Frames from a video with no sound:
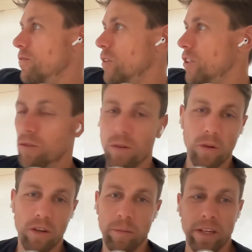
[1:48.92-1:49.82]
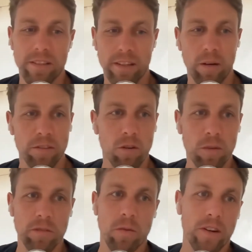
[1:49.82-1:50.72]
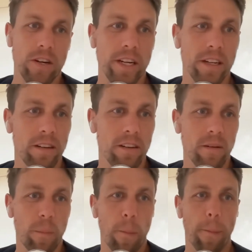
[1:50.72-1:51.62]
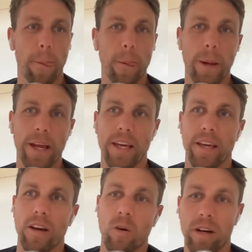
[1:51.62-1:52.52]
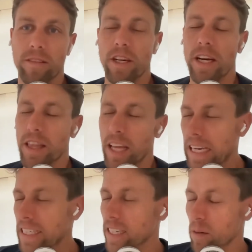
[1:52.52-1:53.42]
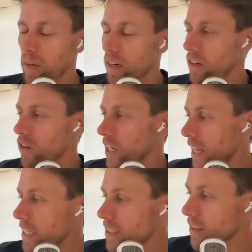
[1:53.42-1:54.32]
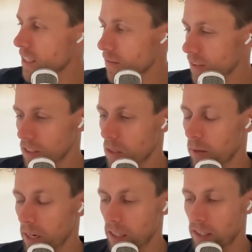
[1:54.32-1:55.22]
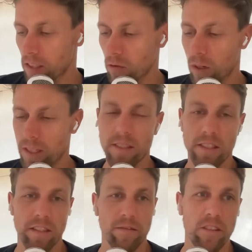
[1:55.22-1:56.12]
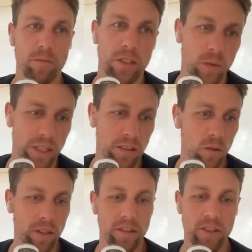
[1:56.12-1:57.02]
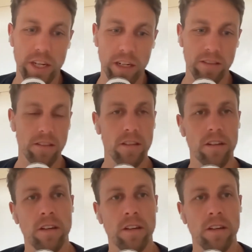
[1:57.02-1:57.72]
We do tokenomics, and I was always wondering, I like to compare it, or I like to think of this comparison. What's the difference between token and shares?